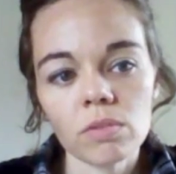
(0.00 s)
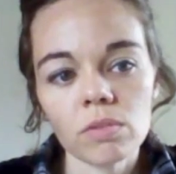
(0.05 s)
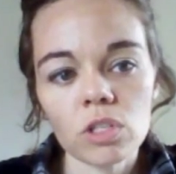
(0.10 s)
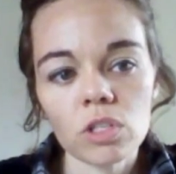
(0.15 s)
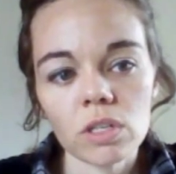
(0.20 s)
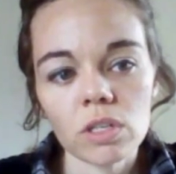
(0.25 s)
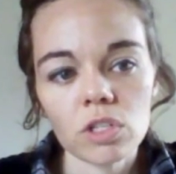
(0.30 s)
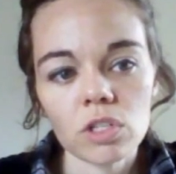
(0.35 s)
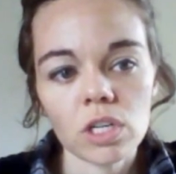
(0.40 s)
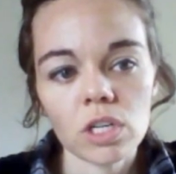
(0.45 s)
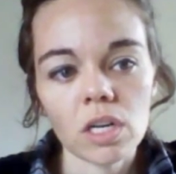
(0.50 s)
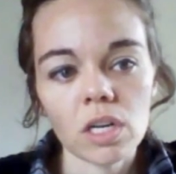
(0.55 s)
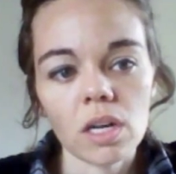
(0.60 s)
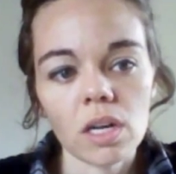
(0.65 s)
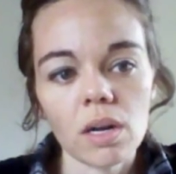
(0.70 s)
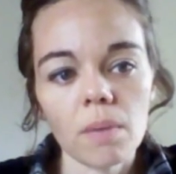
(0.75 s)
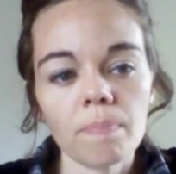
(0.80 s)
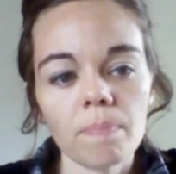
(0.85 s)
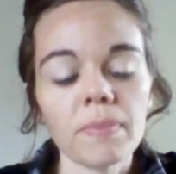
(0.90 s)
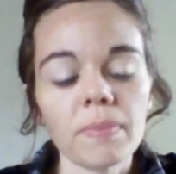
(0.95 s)
Do you like
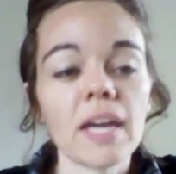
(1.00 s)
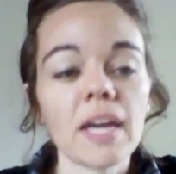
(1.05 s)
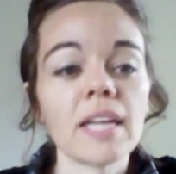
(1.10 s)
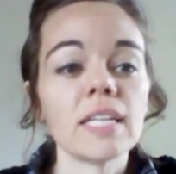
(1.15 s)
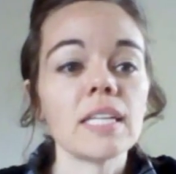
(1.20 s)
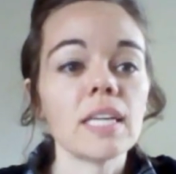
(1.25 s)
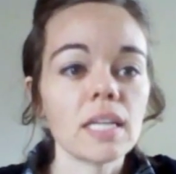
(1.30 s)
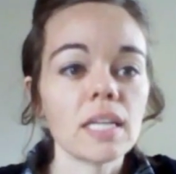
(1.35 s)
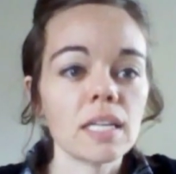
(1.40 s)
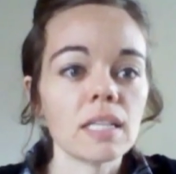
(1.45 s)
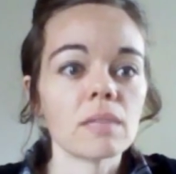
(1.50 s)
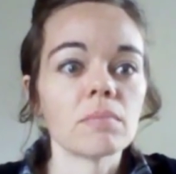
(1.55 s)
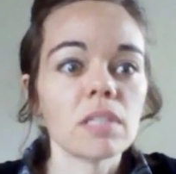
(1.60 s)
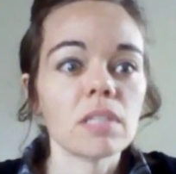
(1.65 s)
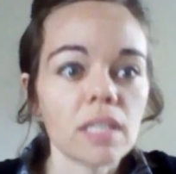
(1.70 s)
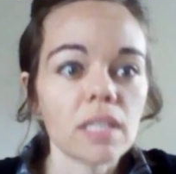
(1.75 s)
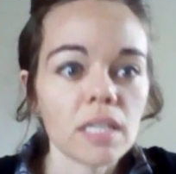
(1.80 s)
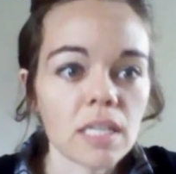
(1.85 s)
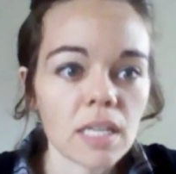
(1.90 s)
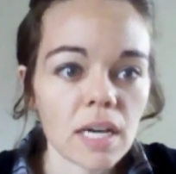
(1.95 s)
chicken? And getting them to
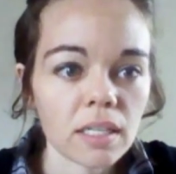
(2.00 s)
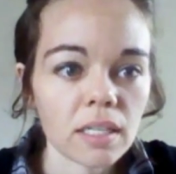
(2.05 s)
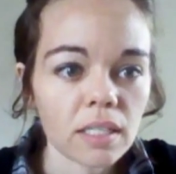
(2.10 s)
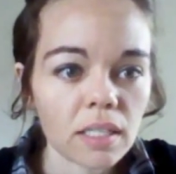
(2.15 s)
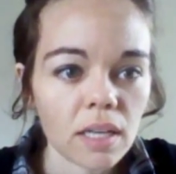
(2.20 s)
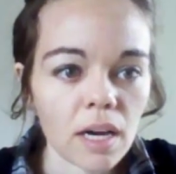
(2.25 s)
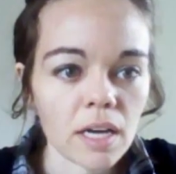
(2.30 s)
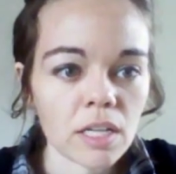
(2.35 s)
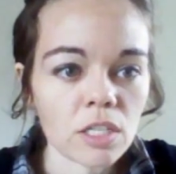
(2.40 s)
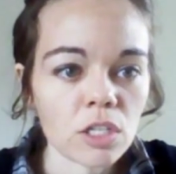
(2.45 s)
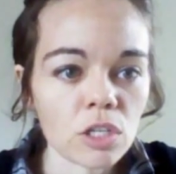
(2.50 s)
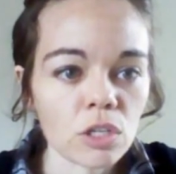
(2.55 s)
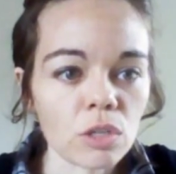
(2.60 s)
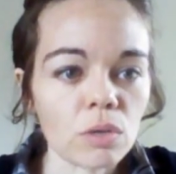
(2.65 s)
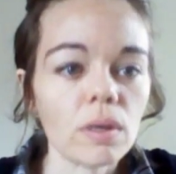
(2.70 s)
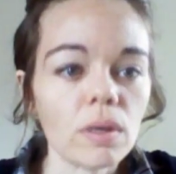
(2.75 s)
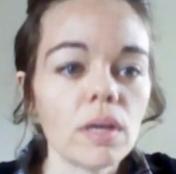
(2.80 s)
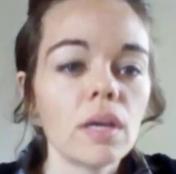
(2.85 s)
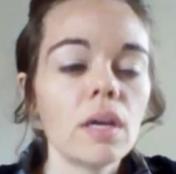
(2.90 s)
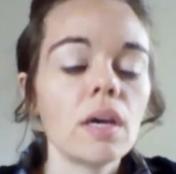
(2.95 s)
say, yes, I
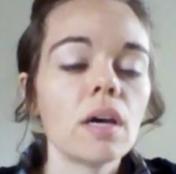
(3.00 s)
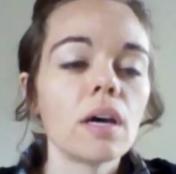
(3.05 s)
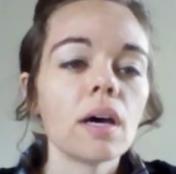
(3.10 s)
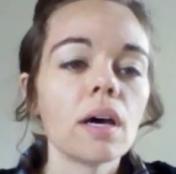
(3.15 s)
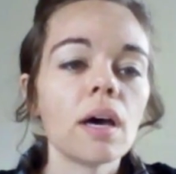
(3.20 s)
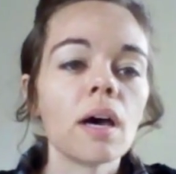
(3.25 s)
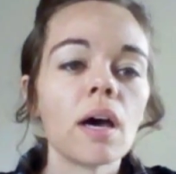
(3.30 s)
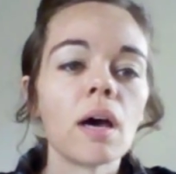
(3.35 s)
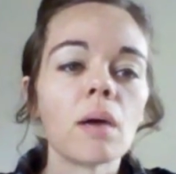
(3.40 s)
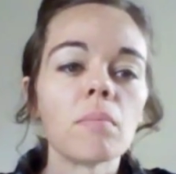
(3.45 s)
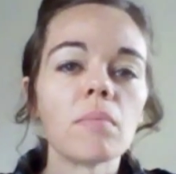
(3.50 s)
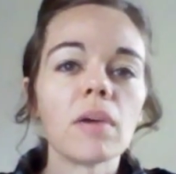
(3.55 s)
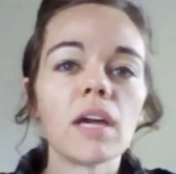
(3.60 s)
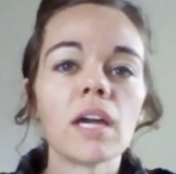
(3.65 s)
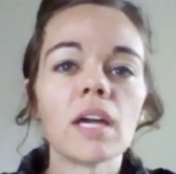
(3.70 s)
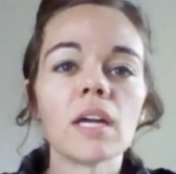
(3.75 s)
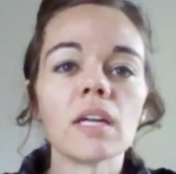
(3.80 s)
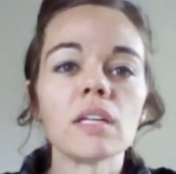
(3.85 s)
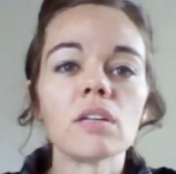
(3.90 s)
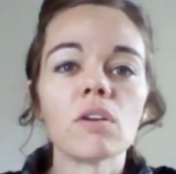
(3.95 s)
do.
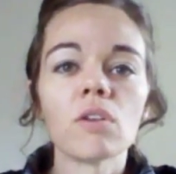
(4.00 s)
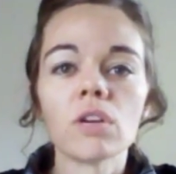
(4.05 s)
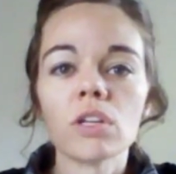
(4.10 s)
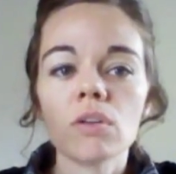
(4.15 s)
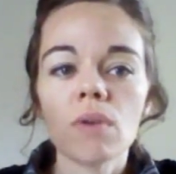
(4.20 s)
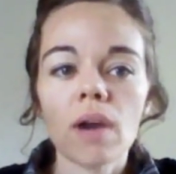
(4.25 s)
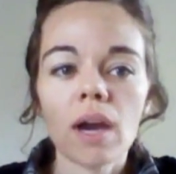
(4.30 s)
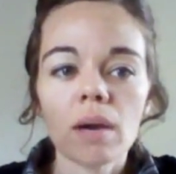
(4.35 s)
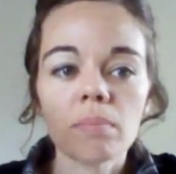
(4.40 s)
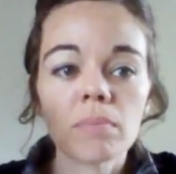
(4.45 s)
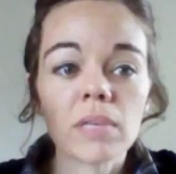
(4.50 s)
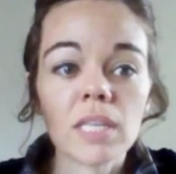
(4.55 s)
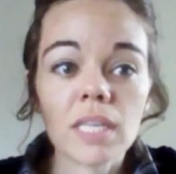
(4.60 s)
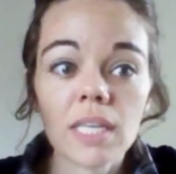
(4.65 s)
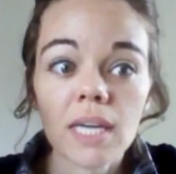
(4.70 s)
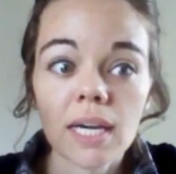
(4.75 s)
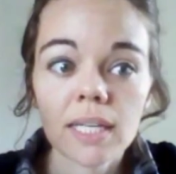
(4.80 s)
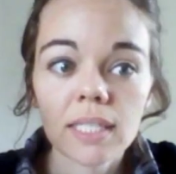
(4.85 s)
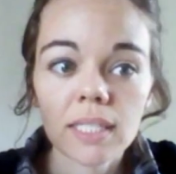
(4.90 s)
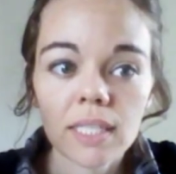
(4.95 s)
And are you happy?
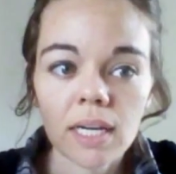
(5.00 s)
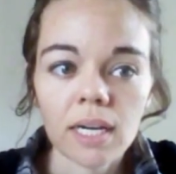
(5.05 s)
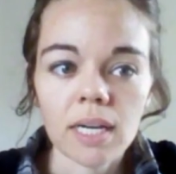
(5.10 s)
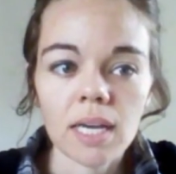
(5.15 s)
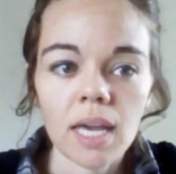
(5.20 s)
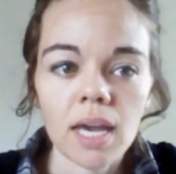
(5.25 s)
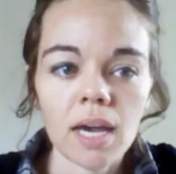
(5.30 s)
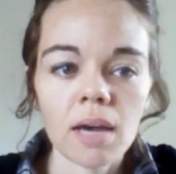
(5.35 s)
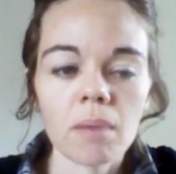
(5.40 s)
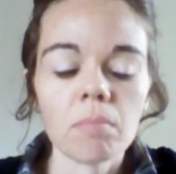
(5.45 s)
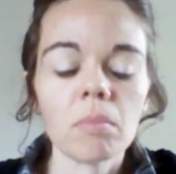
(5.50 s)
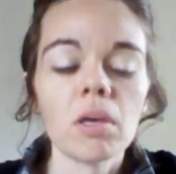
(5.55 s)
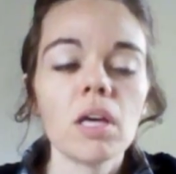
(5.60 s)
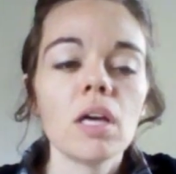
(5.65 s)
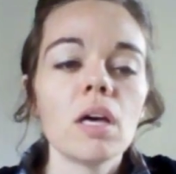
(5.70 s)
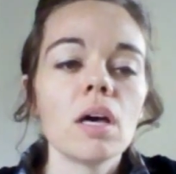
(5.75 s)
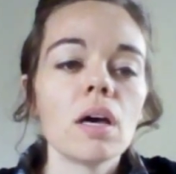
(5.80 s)
Yes, I am.